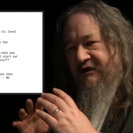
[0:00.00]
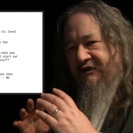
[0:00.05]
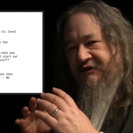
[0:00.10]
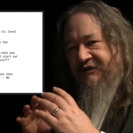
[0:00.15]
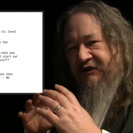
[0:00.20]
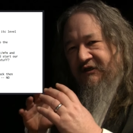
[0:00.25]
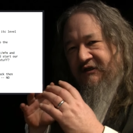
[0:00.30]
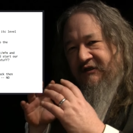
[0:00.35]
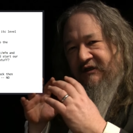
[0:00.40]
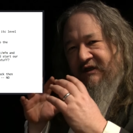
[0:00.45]

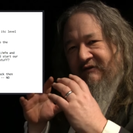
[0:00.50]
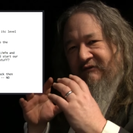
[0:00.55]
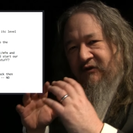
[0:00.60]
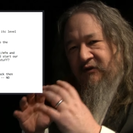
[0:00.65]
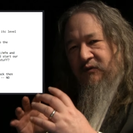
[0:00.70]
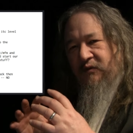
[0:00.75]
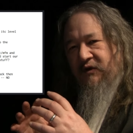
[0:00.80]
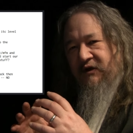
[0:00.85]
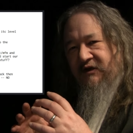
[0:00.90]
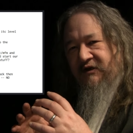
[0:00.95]
to level
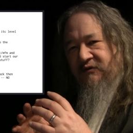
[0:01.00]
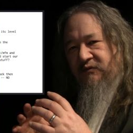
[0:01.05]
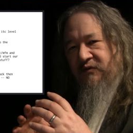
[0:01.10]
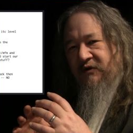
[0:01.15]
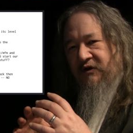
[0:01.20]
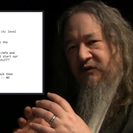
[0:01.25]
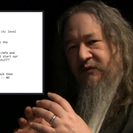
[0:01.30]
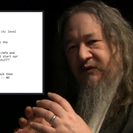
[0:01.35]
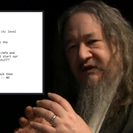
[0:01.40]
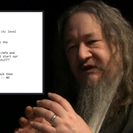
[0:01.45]
one
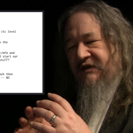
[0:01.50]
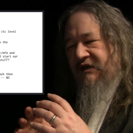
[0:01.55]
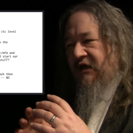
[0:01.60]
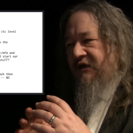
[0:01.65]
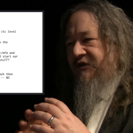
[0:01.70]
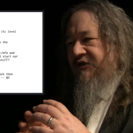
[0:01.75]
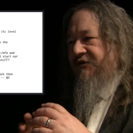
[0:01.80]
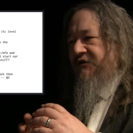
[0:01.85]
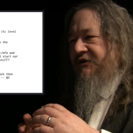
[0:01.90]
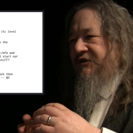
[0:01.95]
where we
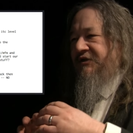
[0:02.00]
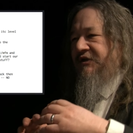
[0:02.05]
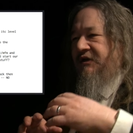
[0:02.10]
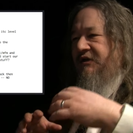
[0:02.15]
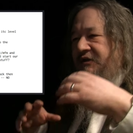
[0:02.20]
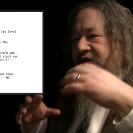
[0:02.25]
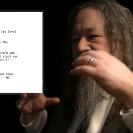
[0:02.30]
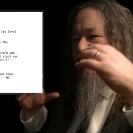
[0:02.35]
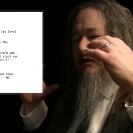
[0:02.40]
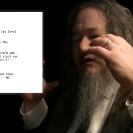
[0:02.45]
touch each other,